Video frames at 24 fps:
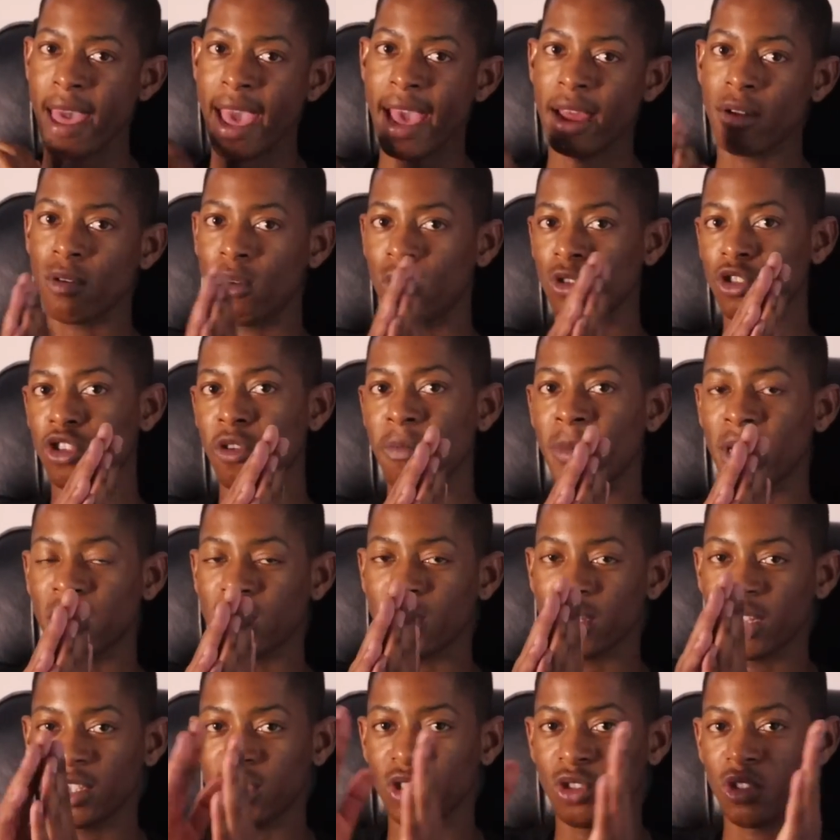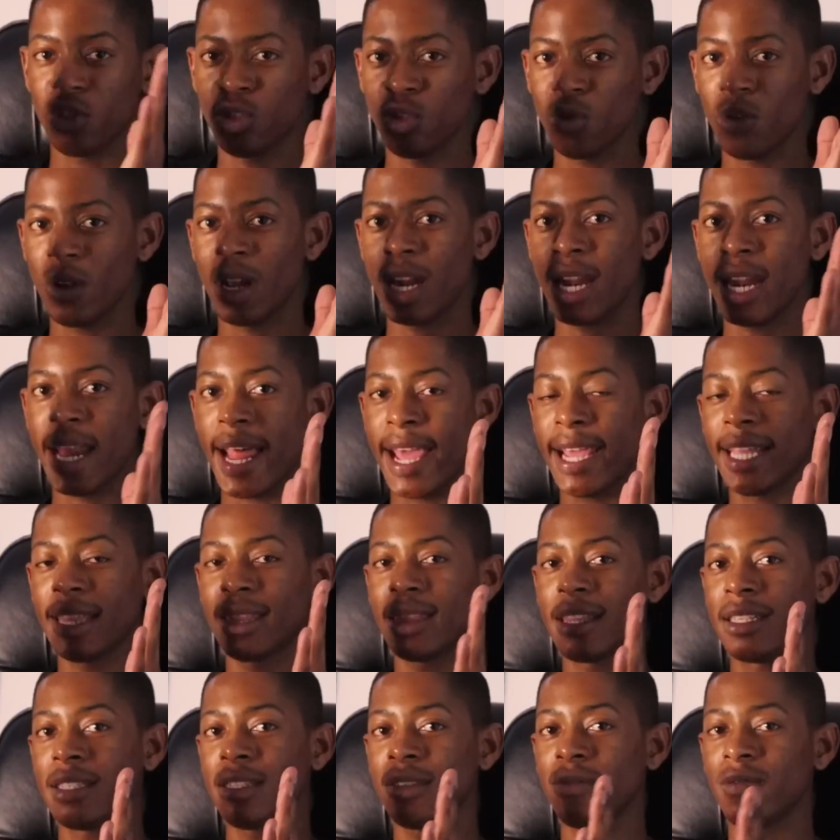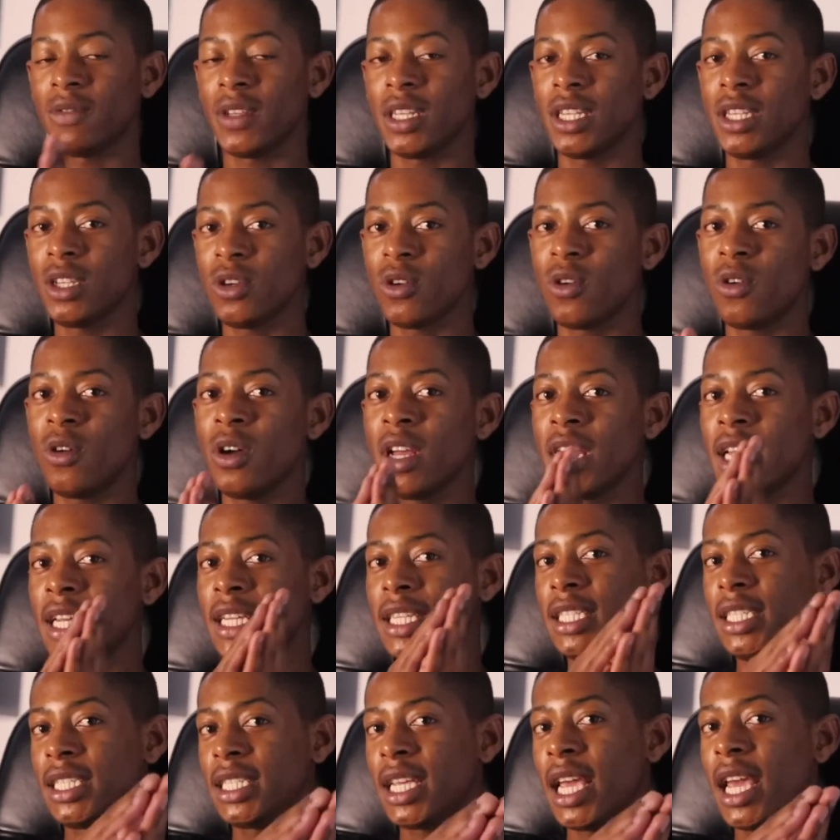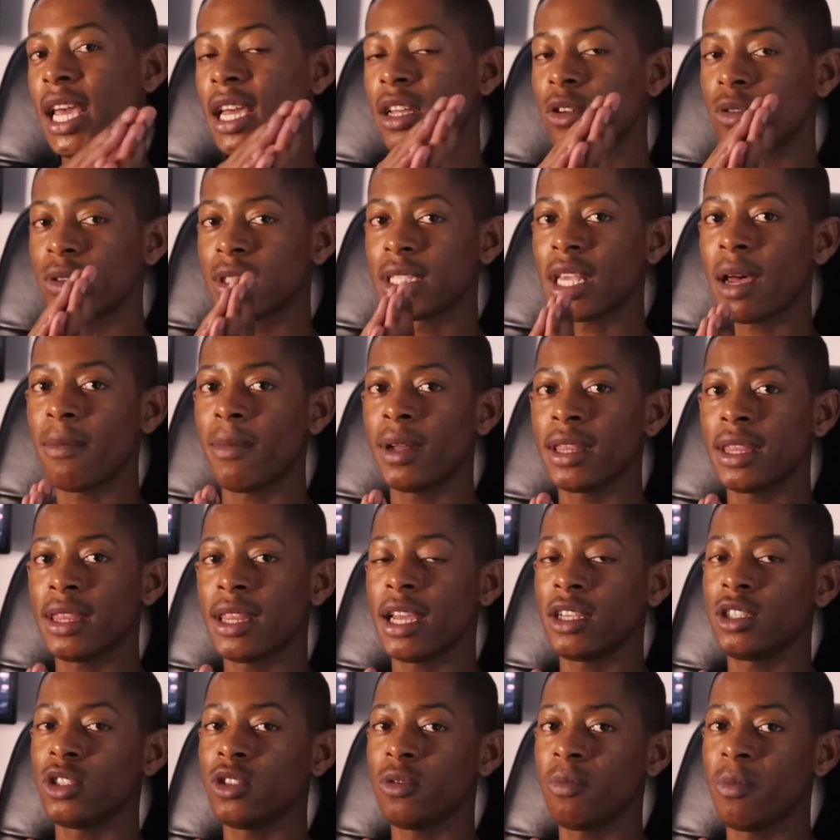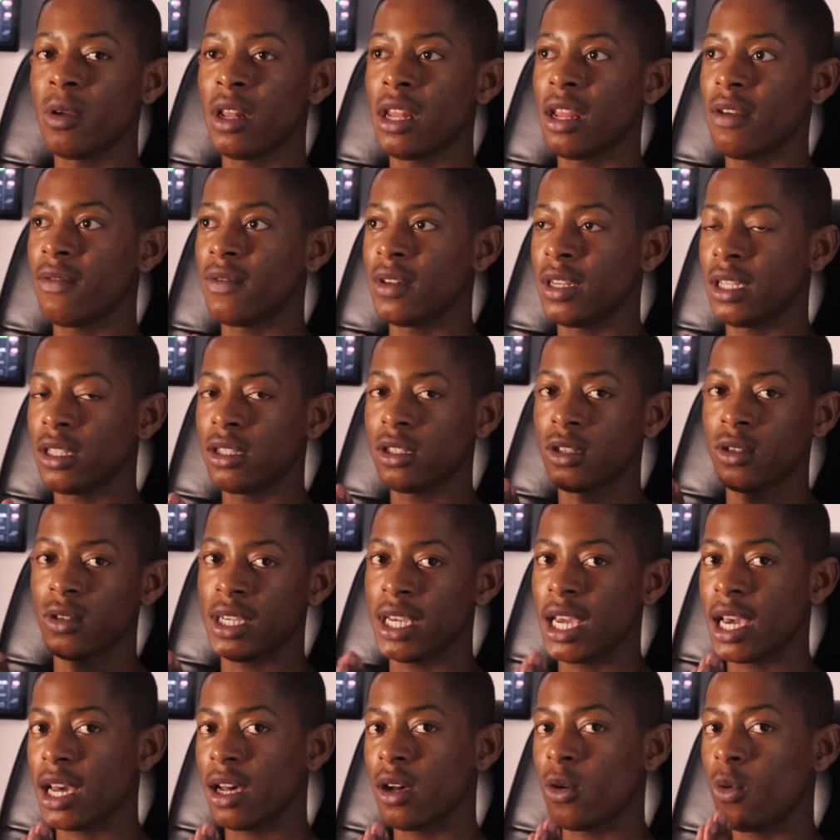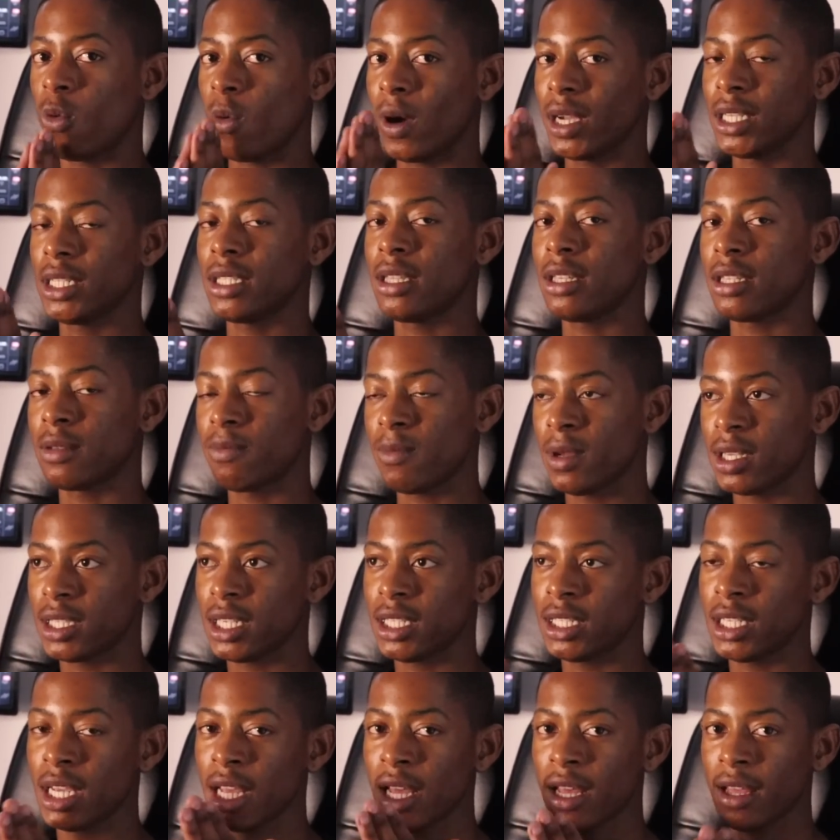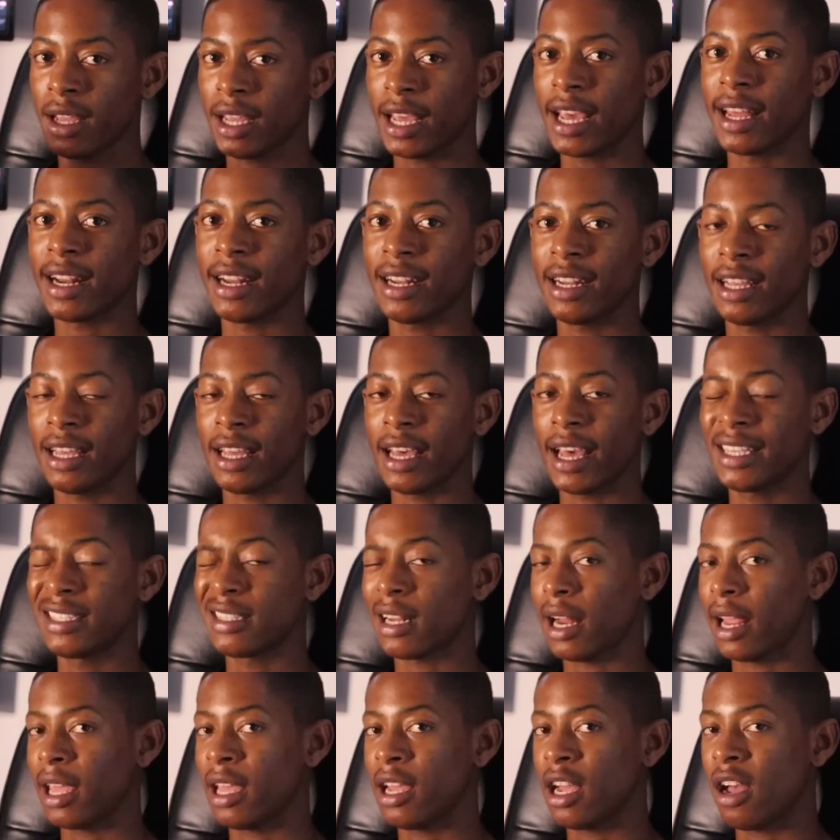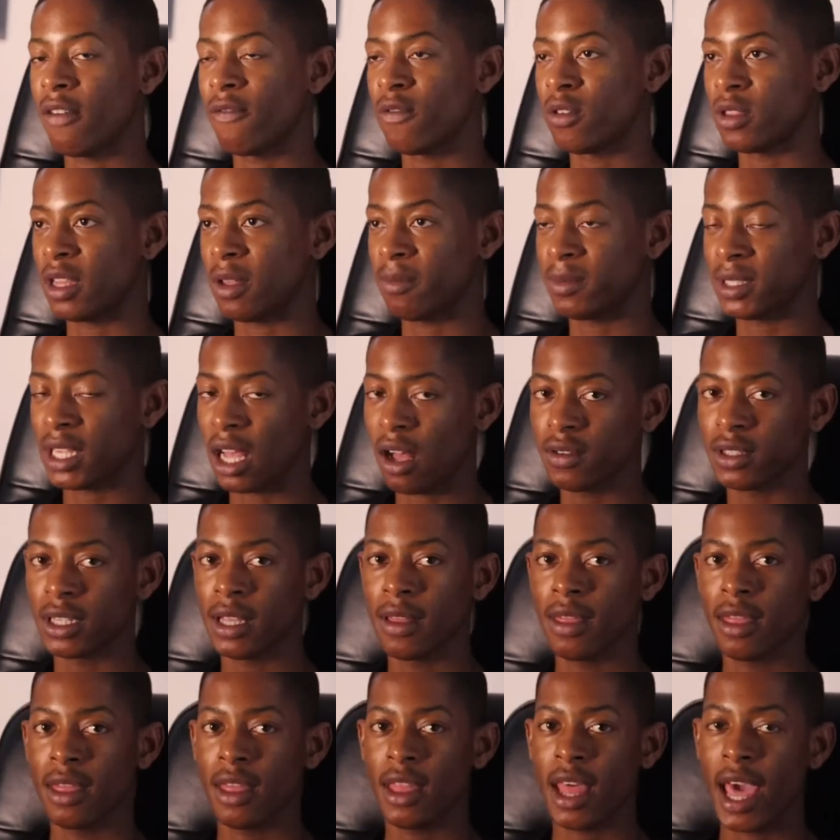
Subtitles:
And also make sure that you do like this video, share it with someone that you believe needs to hear, watch this message, get an extra income for themselves.